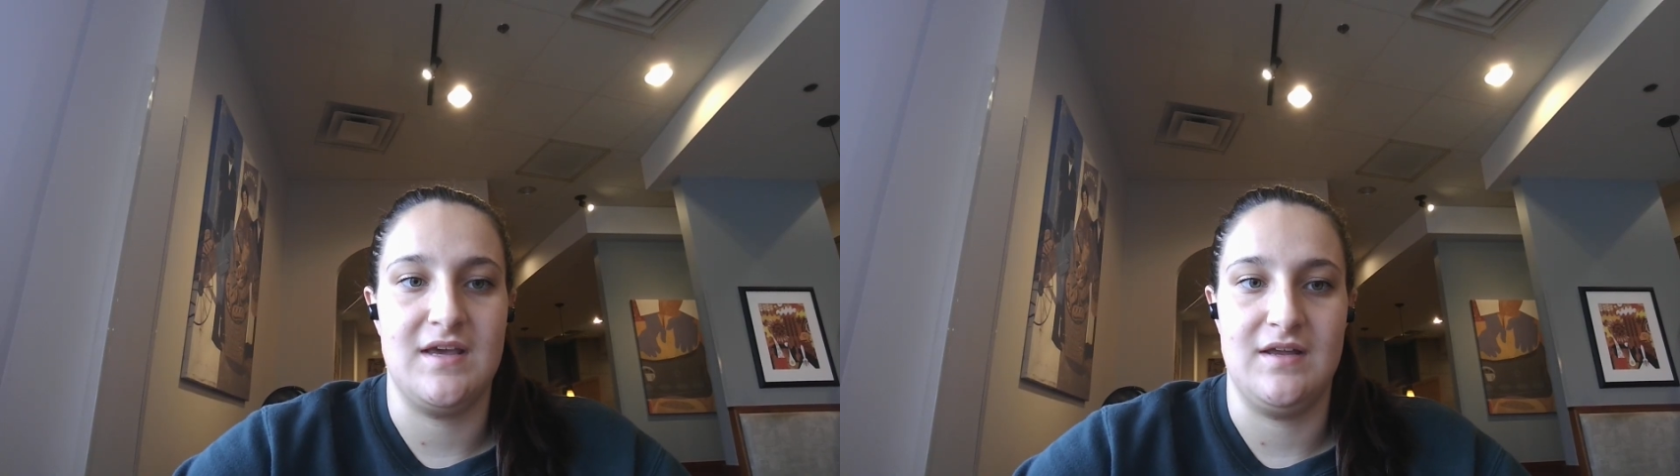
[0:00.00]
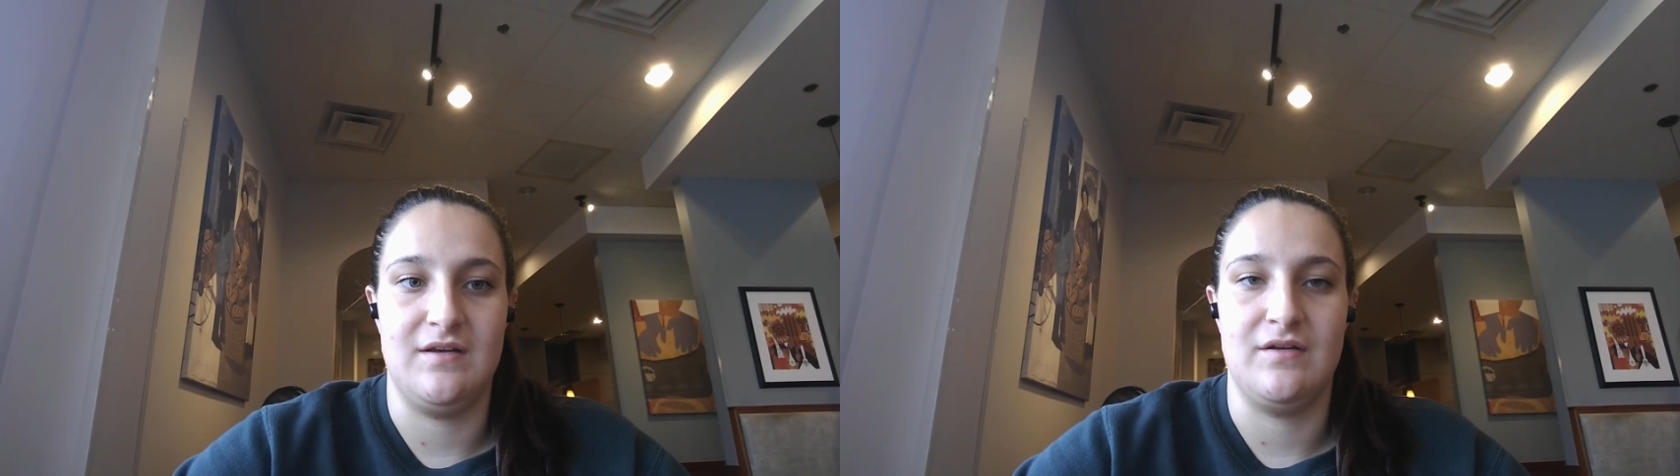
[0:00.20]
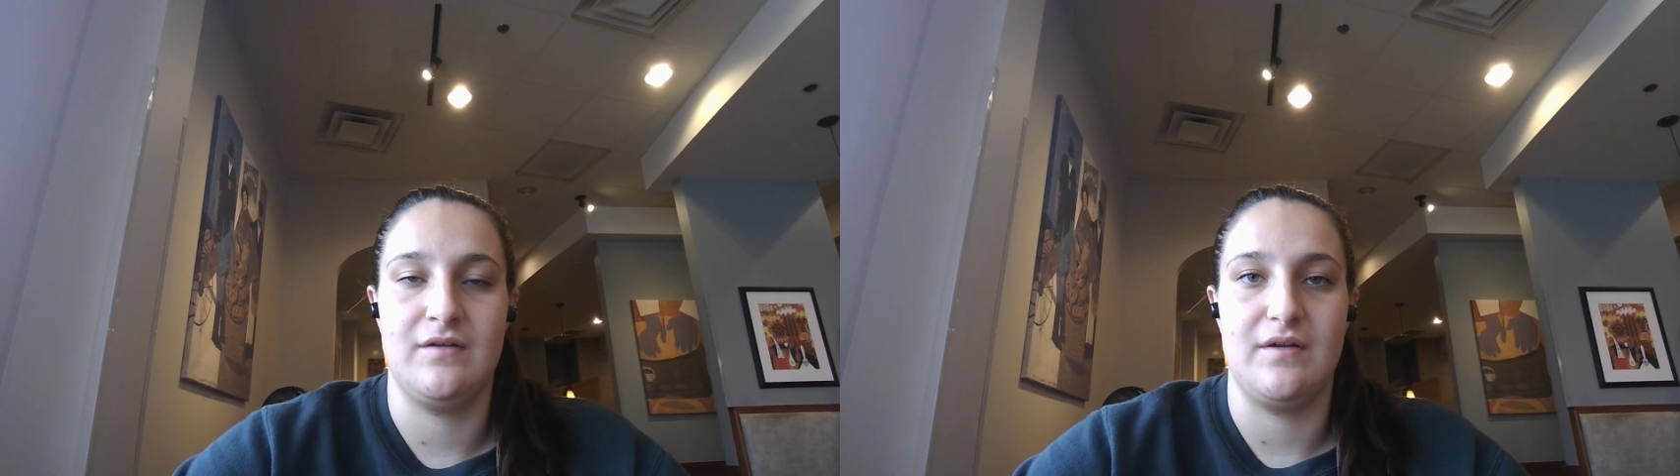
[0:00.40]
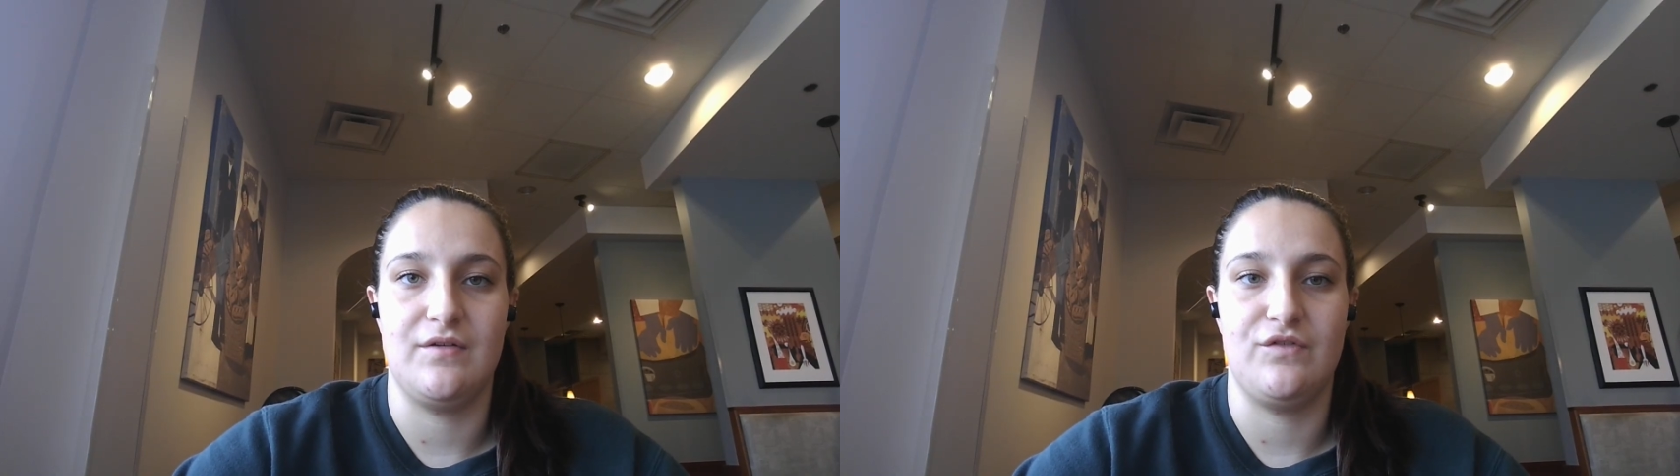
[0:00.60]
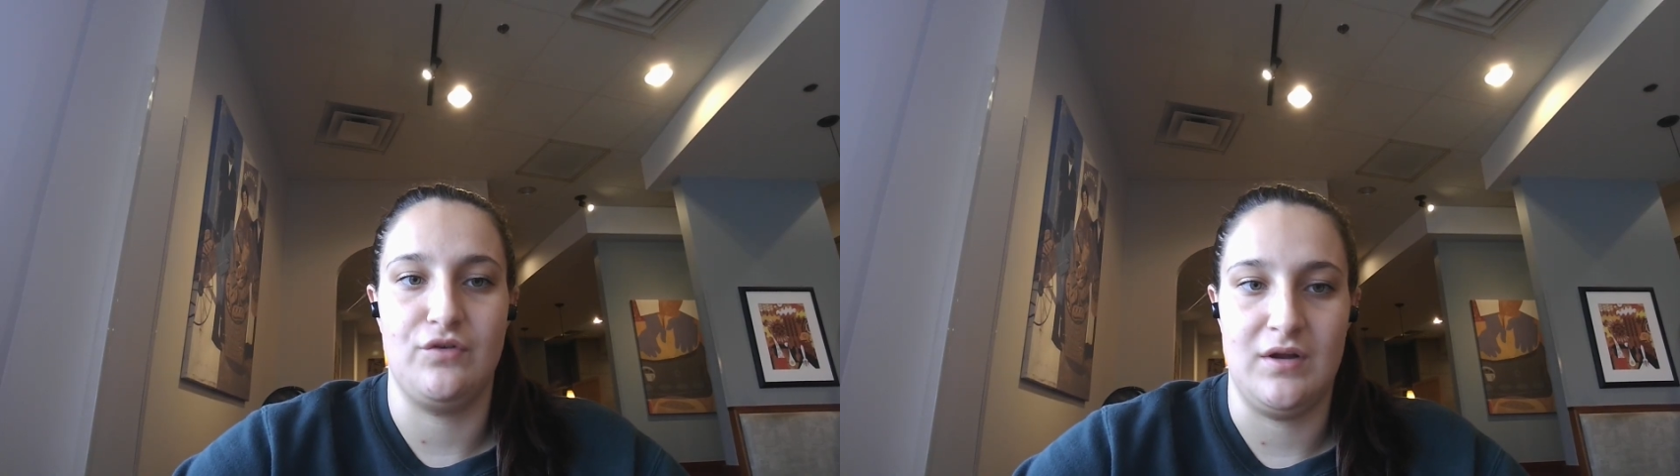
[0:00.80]
in
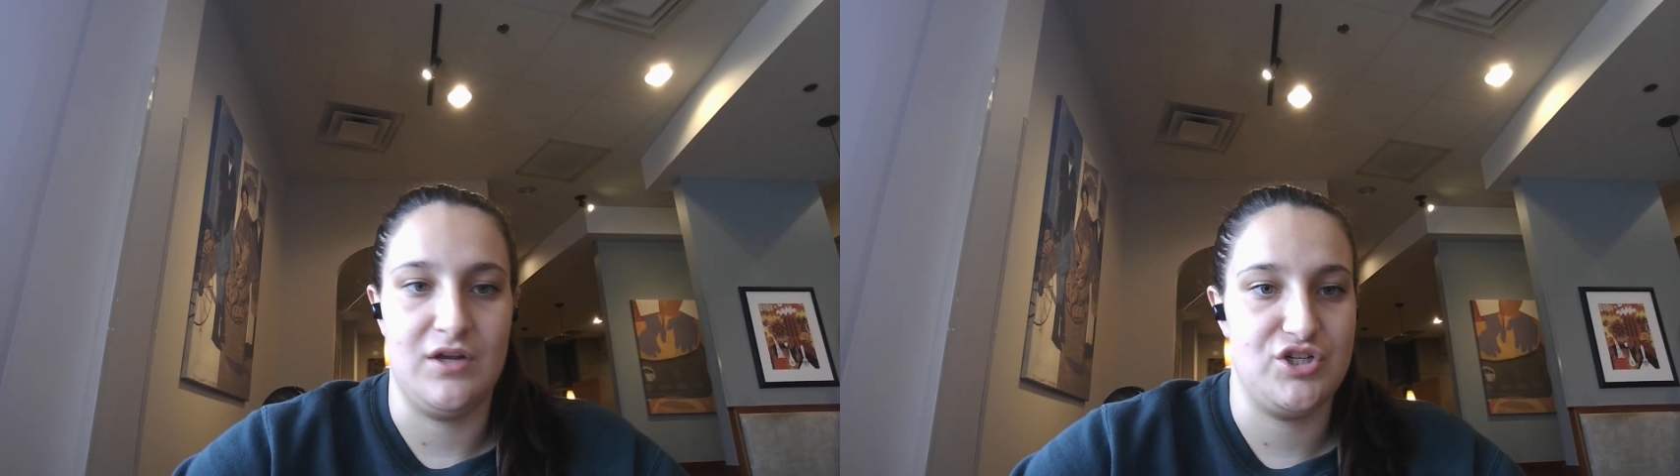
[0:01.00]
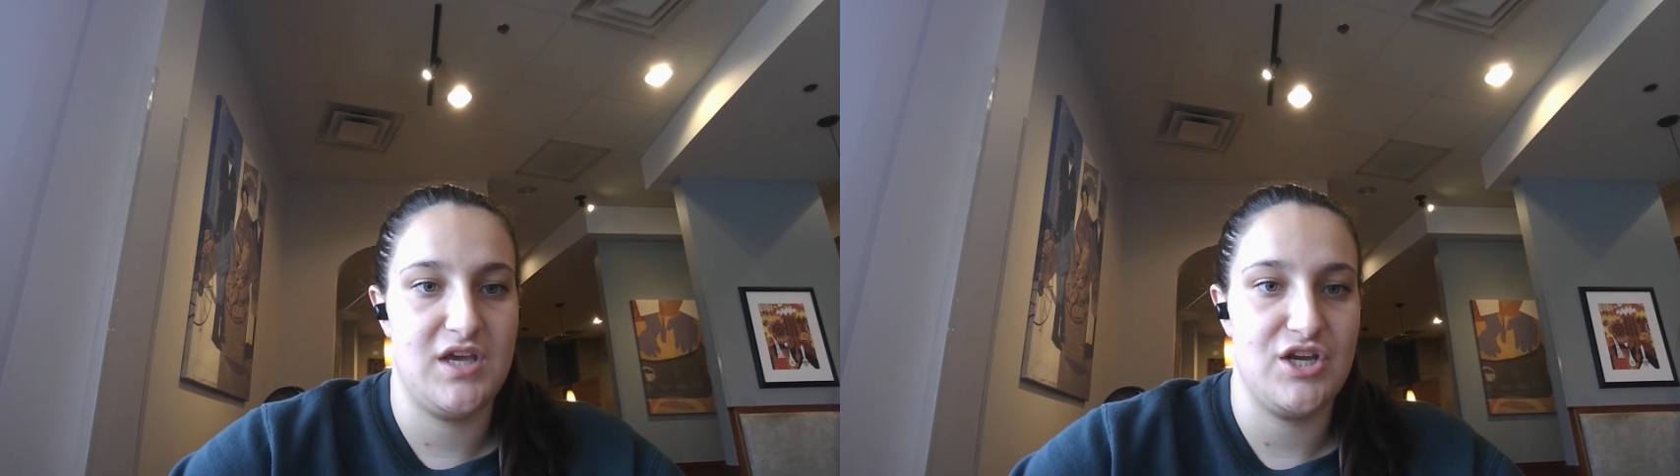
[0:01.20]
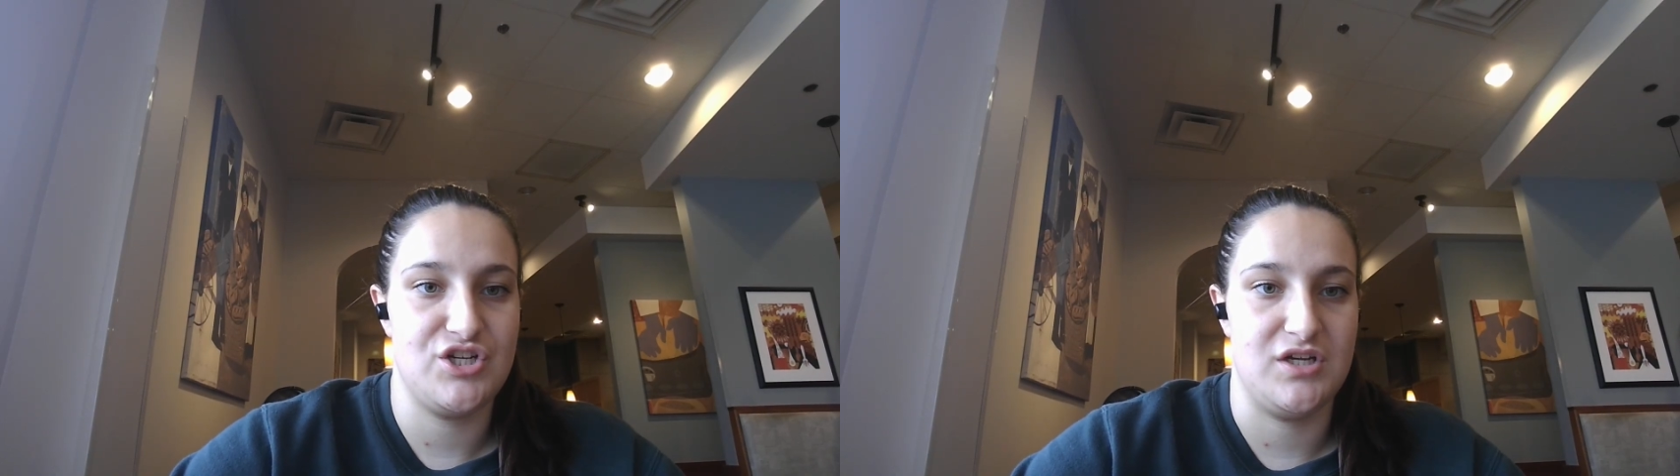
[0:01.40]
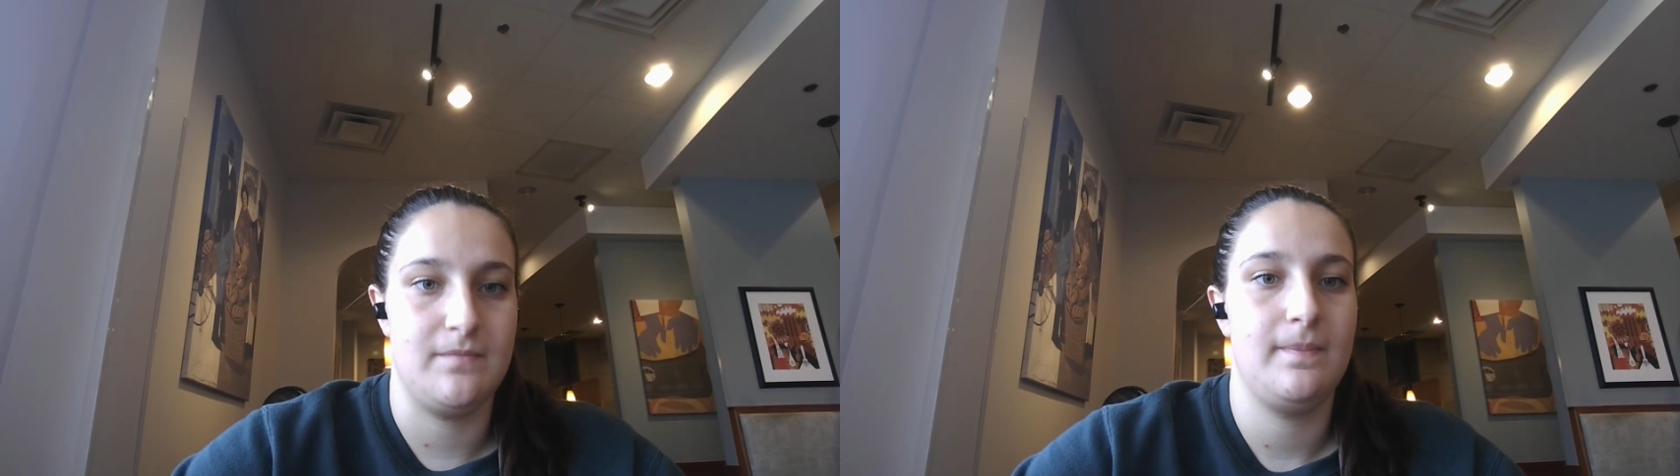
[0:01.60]
student education.